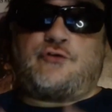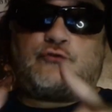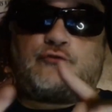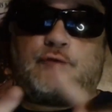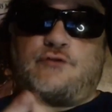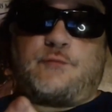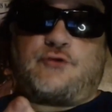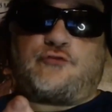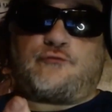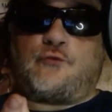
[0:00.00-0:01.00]
The
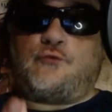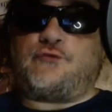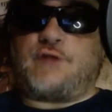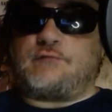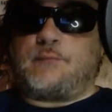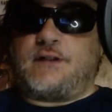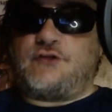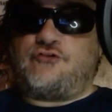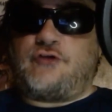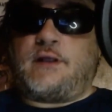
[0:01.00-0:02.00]
transmission fluid's never
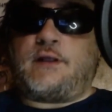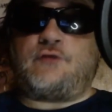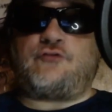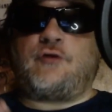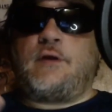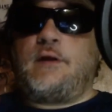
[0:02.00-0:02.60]
been changed.